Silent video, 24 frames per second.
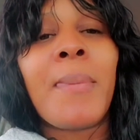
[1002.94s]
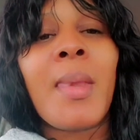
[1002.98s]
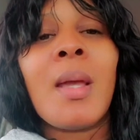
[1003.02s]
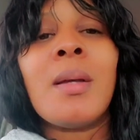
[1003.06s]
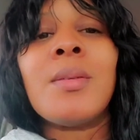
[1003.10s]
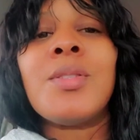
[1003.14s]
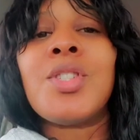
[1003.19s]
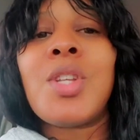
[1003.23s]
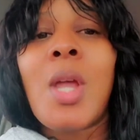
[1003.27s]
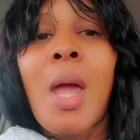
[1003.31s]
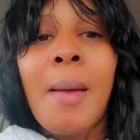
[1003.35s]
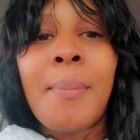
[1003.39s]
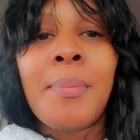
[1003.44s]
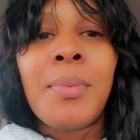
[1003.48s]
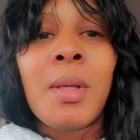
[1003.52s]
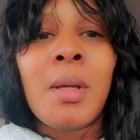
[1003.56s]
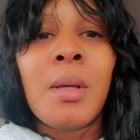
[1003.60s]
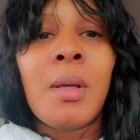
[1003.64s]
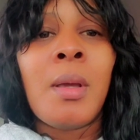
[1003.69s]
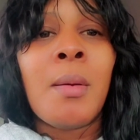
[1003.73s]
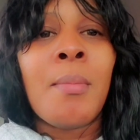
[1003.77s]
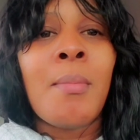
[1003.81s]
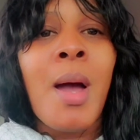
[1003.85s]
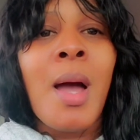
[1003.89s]
chapter
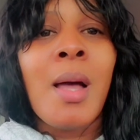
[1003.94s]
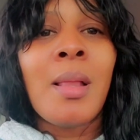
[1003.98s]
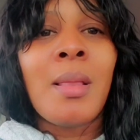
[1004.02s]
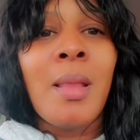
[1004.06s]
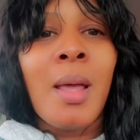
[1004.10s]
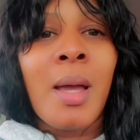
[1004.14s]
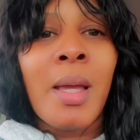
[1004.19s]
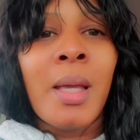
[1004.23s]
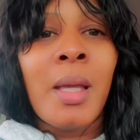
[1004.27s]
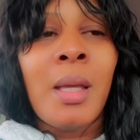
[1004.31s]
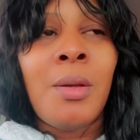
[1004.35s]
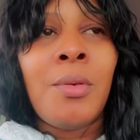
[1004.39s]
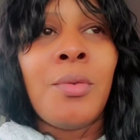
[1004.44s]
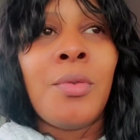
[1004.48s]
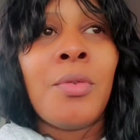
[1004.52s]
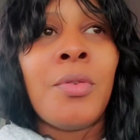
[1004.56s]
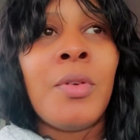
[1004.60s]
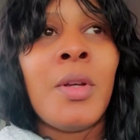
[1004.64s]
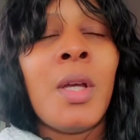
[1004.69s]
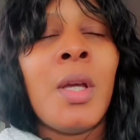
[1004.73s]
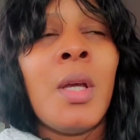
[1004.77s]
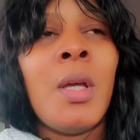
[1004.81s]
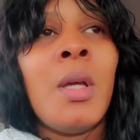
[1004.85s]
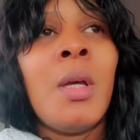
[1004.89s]
in my life,
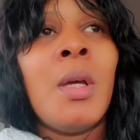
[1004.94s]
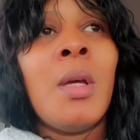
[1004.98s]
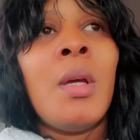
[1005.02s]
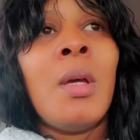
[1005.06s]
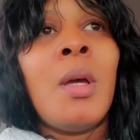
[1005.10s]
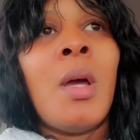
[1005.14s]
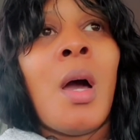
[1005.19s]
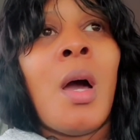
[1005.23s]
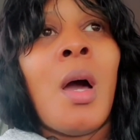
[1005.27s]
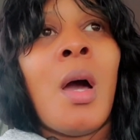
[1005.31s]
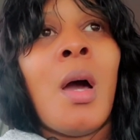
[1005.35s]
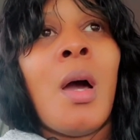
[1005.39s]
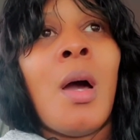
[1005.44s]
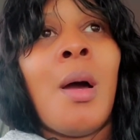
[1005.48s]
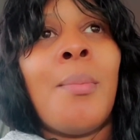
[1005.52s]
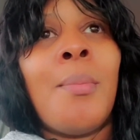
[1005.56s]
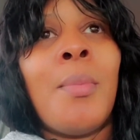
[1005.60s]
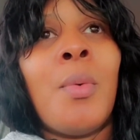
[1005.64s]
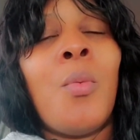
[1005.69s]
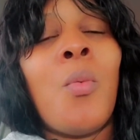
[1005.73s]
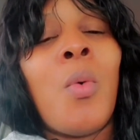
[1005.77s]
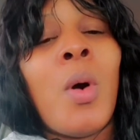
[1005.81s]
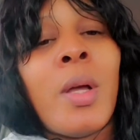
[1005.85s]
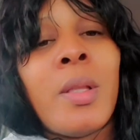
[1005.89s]

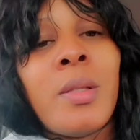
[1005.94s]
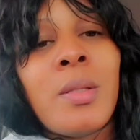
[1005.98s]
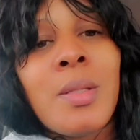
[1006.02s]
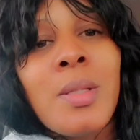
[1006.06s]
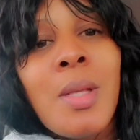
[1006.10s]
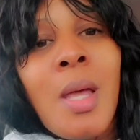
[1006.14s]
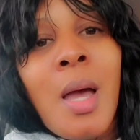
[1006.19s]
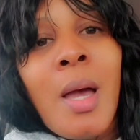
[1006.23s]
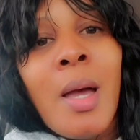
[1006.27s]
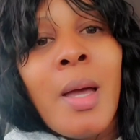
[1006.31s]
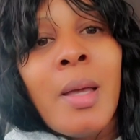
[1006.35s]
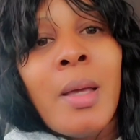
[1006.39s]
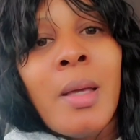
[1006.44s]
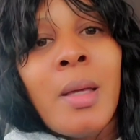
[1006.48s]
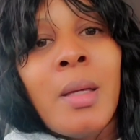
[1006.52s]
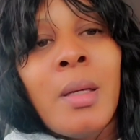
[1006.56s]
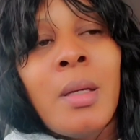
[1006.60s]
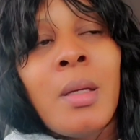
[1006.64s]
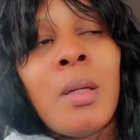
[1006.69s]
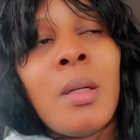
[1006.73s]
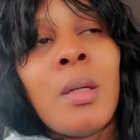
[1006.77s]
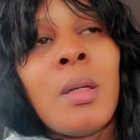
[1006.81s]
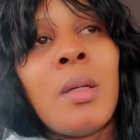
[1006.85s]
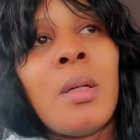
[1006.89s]
um, once
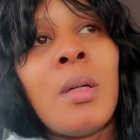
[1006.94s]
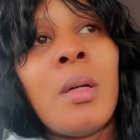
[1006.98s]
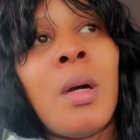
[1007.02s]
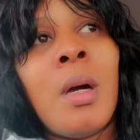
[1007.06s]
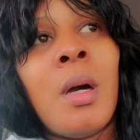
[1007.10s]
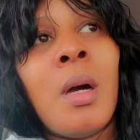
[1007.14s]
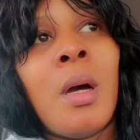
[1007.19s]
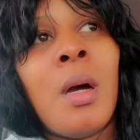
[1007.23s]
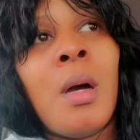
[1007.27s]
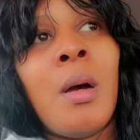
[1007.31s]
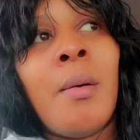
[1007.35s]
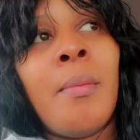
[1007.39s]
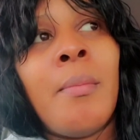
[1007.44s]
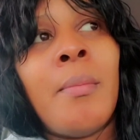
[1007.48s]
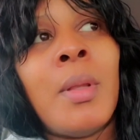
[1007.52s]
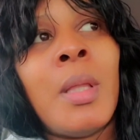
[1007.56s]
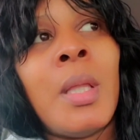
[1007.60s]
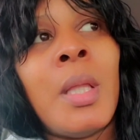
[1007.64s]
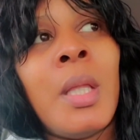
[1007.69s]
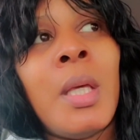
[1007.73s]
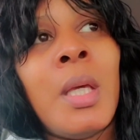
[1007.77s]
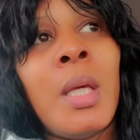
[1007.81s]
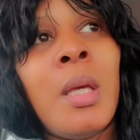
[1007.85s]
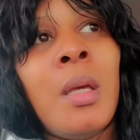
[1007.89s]
I
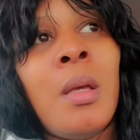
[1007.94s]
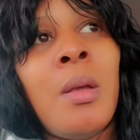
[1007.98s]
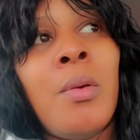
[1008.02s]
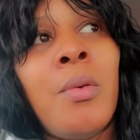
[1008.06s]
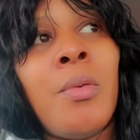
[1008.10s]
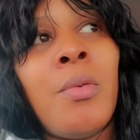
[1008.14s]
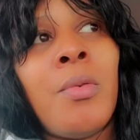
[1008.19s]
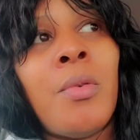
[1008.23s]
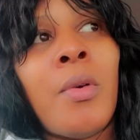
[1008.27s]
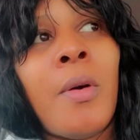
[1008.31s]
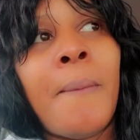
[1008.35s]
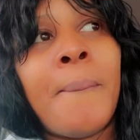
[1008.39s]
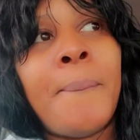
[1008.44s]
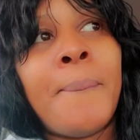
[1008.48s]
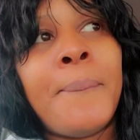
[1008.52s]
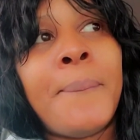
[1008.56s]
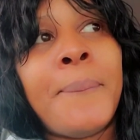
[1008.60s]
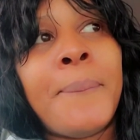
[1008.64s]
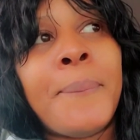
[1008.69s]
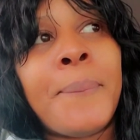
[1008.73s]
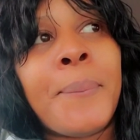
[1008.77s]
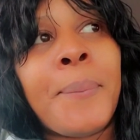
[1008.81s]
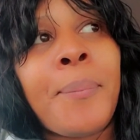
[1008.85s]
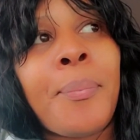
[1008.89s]
um, leave
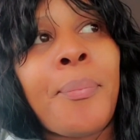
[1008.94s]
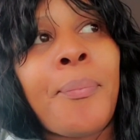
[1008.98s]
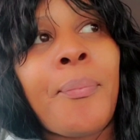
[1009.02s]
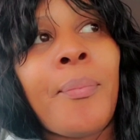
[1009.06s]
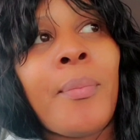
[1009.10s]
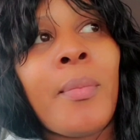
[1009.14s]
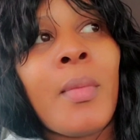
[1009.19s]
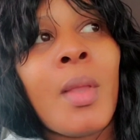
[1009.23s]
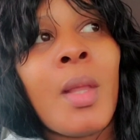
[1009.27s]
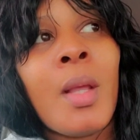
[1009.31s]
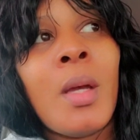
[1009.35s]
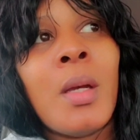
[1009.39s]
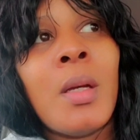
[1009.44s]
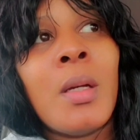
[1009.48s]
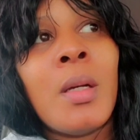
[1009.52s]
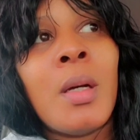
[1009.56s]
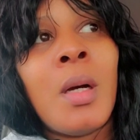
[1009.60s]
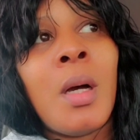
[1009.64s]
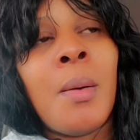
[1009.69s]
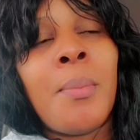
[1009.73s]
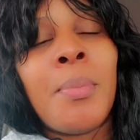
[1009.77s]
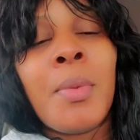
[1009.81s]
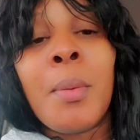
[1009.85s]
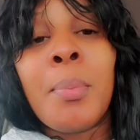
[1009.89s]

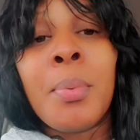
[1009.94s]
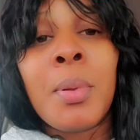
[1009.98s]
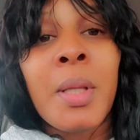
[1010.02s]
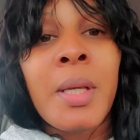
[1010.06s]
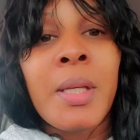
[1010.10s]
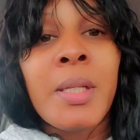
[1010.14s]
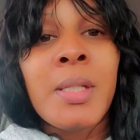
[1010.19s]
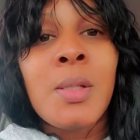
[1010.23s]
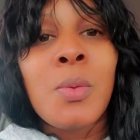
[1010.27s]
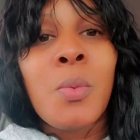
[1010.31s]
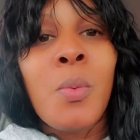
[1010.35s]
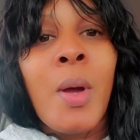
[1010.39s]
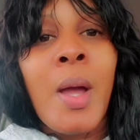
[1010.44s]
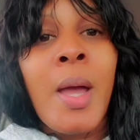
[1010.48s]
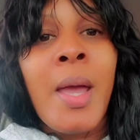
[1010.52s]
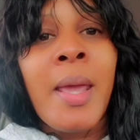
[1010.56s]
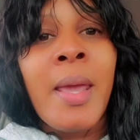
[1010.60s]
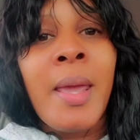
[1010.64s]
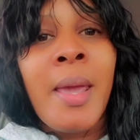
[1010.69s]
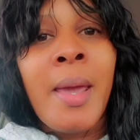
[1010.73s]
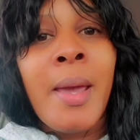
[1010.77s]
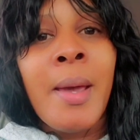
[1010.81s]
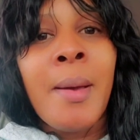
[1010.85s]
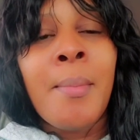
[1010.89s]
um, the place where I
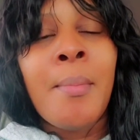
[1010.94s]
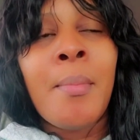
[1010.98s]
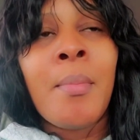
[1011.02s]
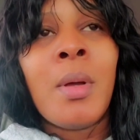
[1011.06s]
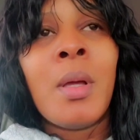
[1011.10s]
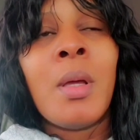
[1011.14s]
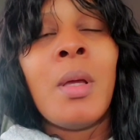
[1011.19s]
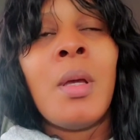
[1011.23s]
am,